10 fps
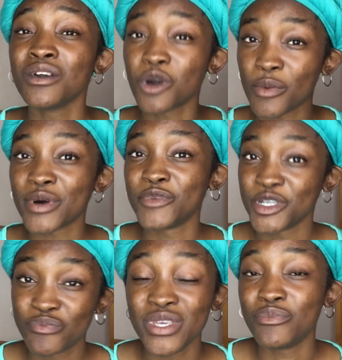
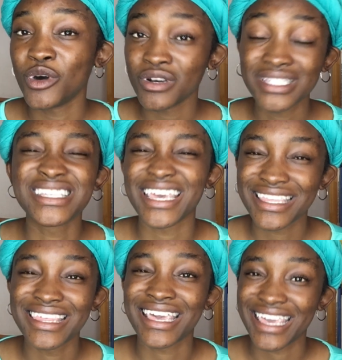Copperbelt people
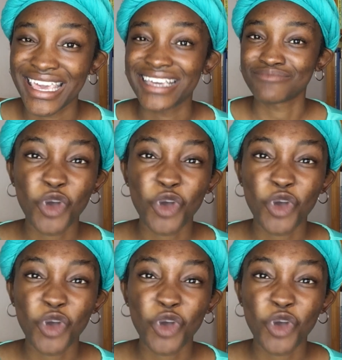take the cake.